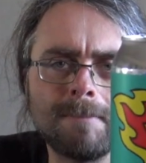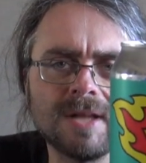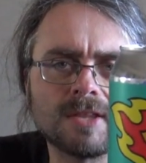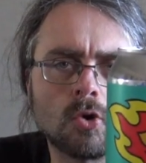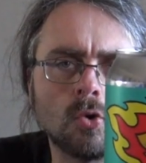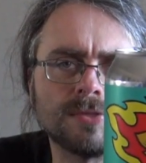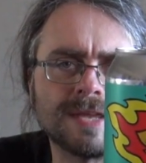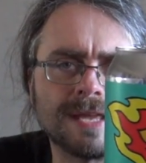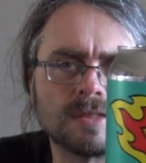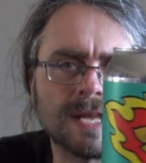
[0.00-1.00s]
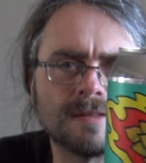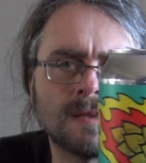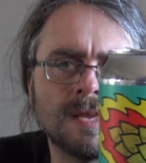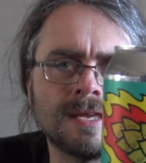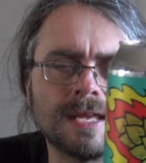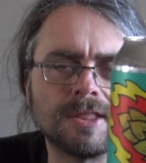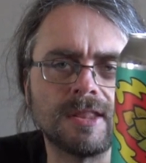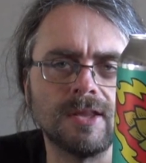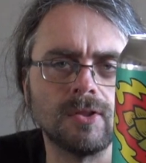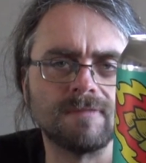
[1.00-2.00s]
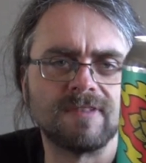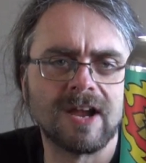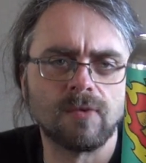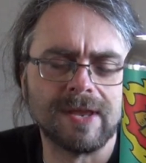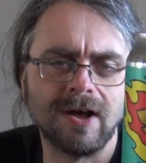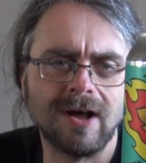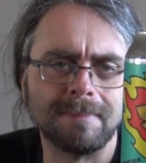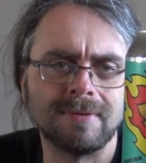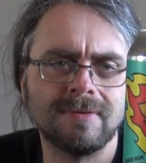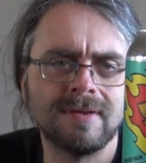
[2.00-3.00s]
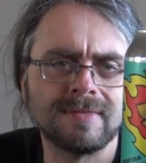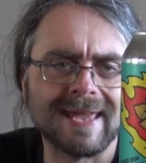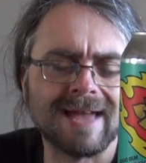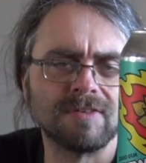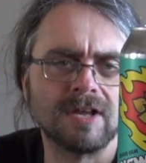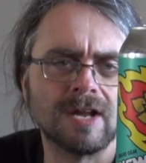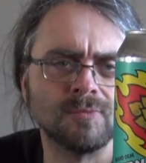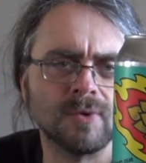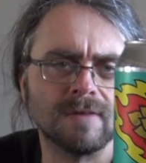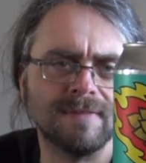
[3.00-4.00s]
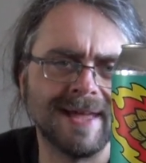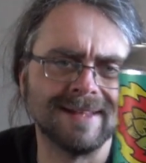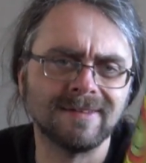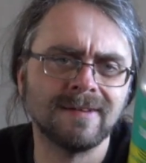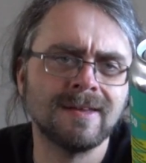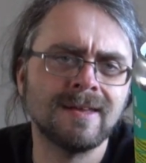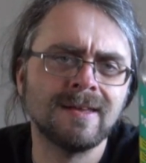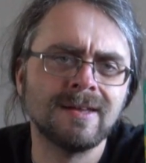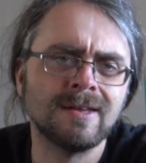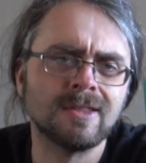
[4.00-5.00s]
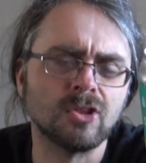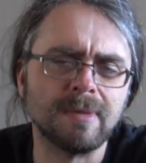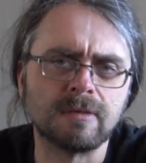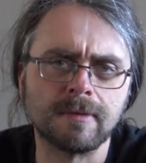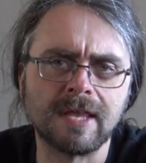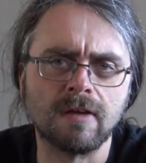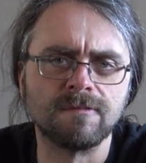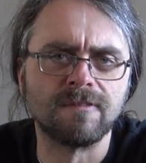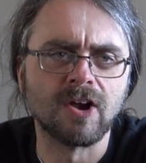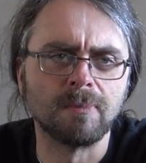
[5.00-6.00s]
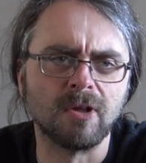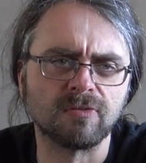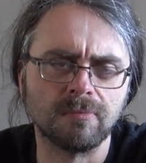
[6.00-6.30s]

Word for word: But the cool thing is that it's still a fiery hop. They haven't gotten rid of that. Still makes me think of fireballs